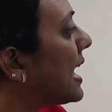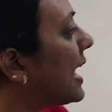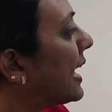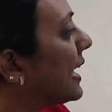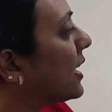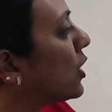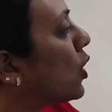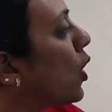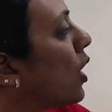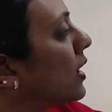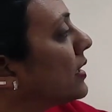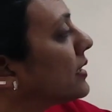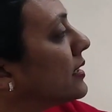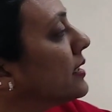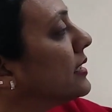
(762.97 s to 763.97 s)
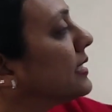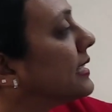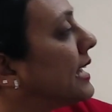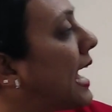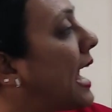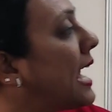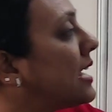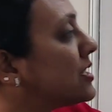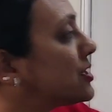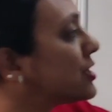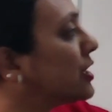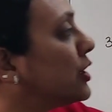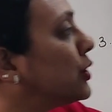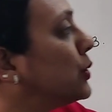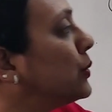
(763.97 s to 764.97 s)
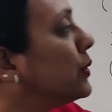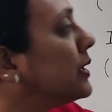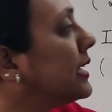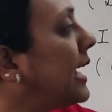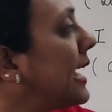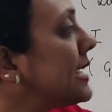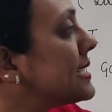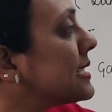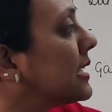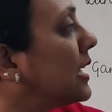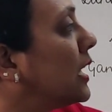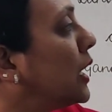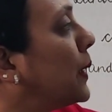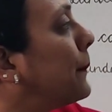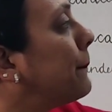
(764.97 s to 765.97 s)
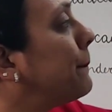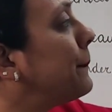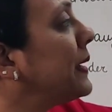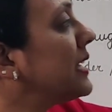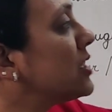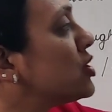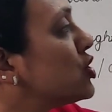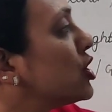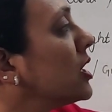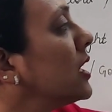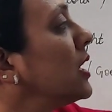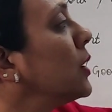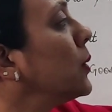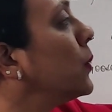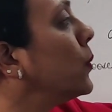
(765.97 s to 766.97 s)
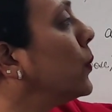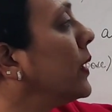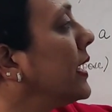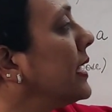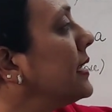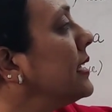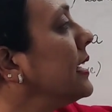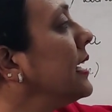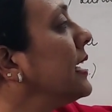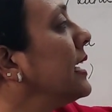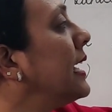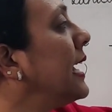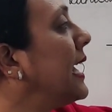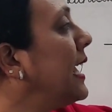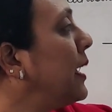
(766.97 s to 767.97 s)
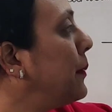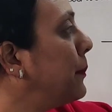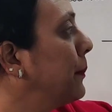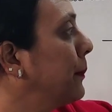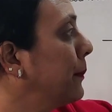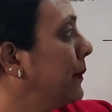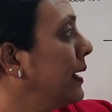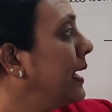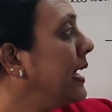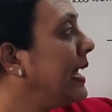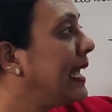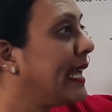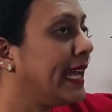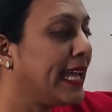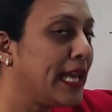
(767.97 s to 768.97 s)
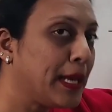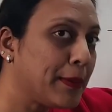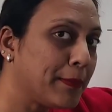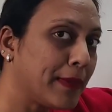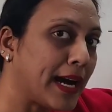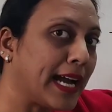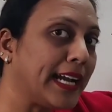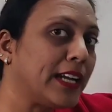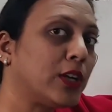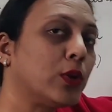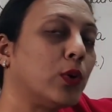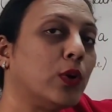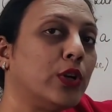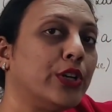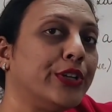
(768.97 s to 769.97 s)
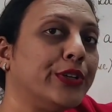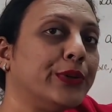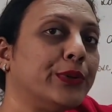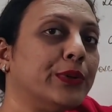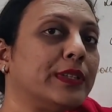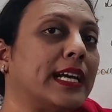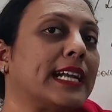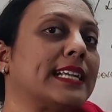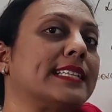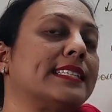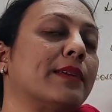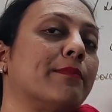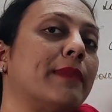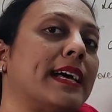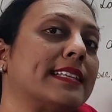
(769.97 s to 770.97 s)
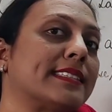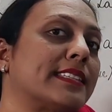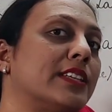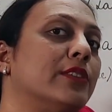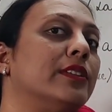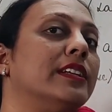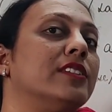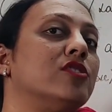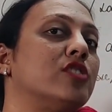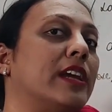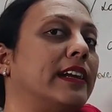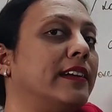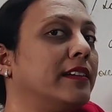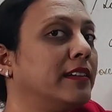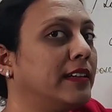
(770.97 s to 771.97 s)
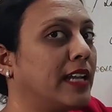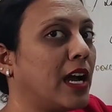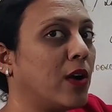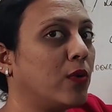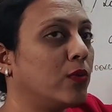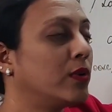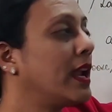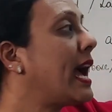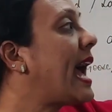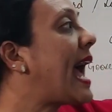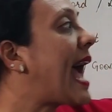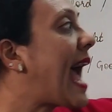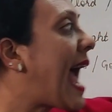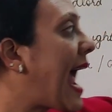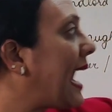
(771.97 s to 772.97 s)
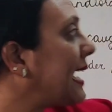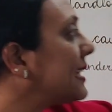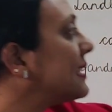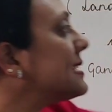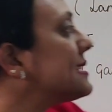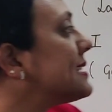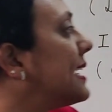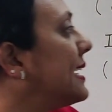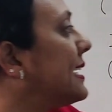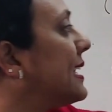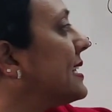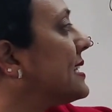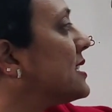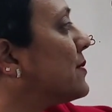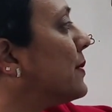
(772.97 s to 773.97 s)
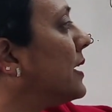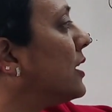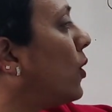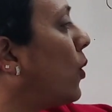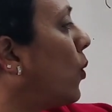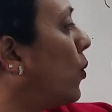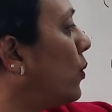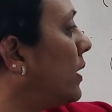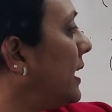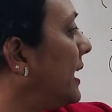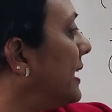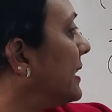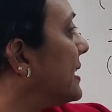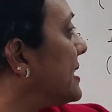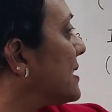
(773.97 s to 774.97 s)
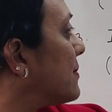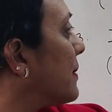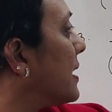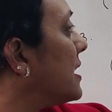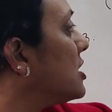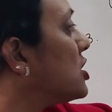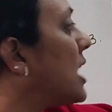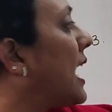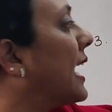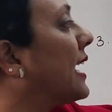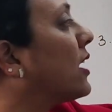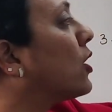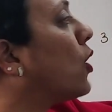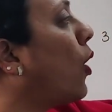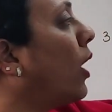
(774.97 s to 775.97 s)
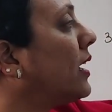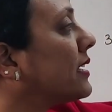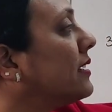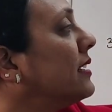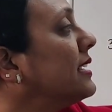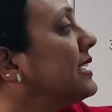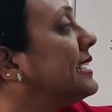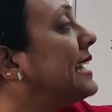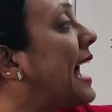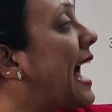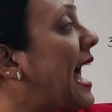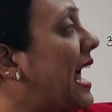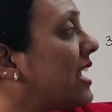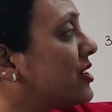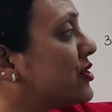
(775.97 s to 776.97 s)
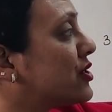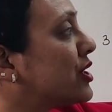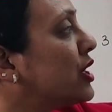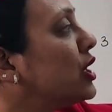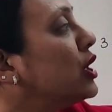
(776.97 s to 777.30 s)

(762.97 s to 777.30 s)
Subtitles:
I caught a dash to get a picture with him. Him, I told you, that is a masculine gender noun. Had the sentence been only this much, I caught a dash,